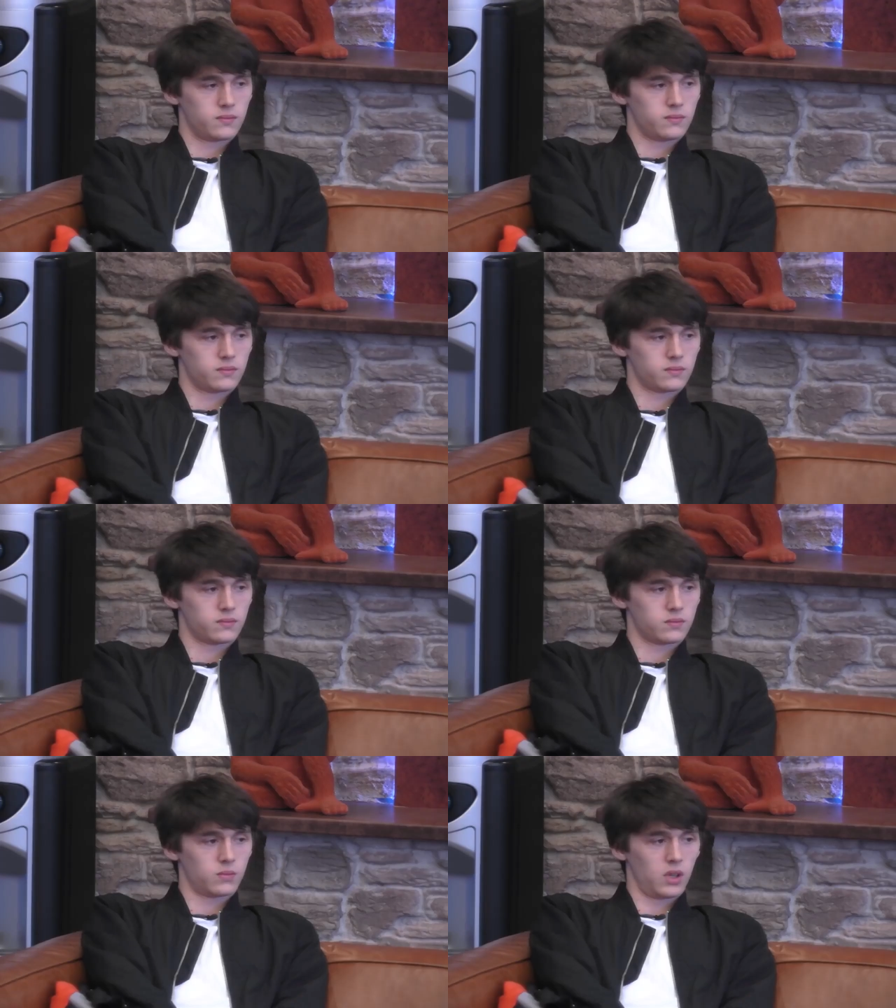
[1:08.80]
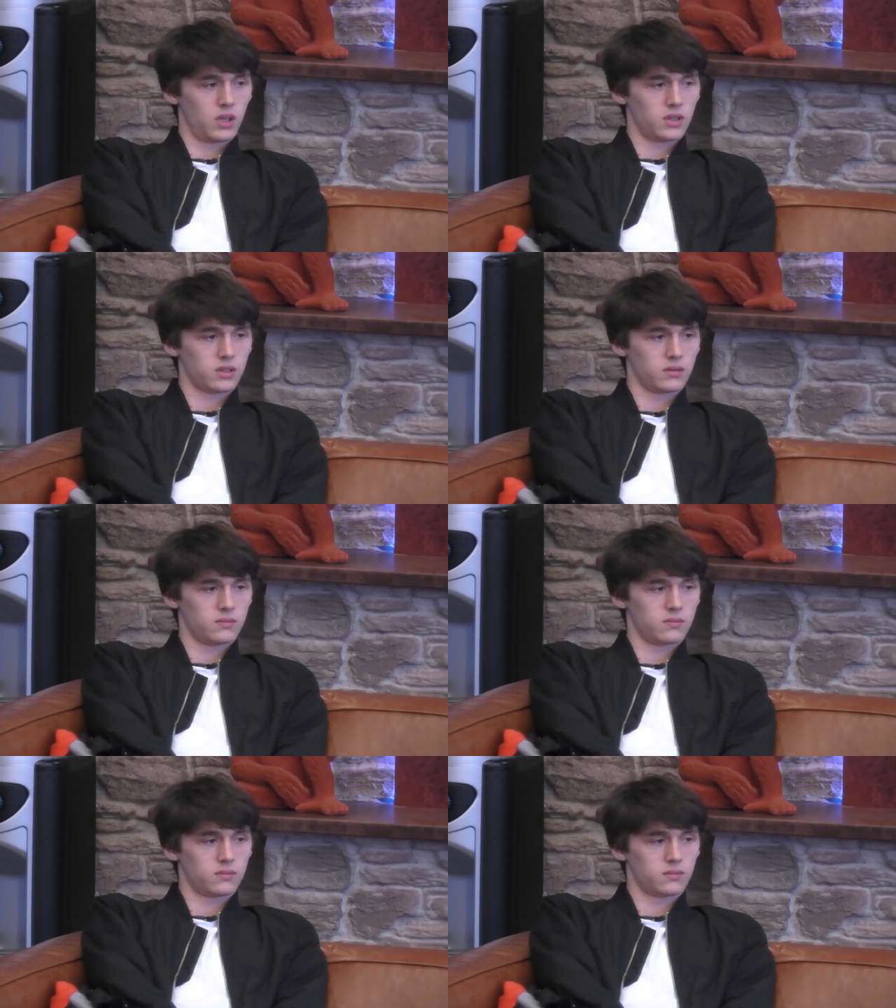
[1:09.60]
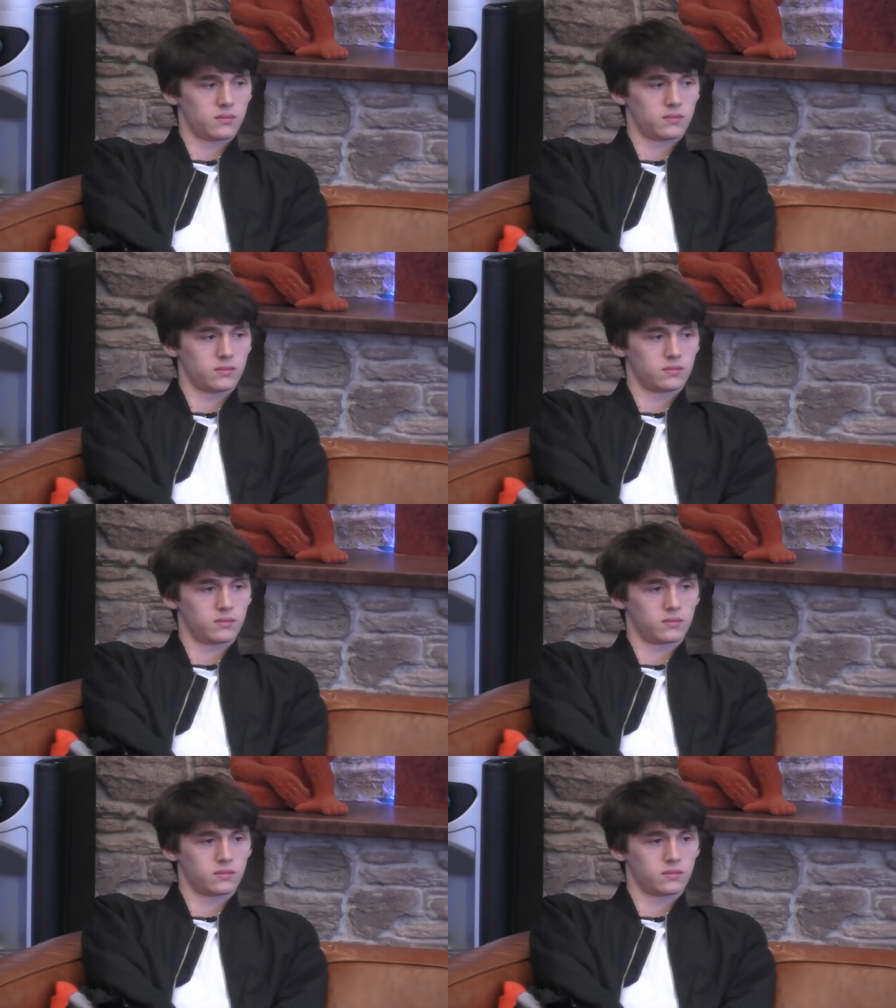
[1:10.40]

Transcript: For me then. But ask him? Yeah.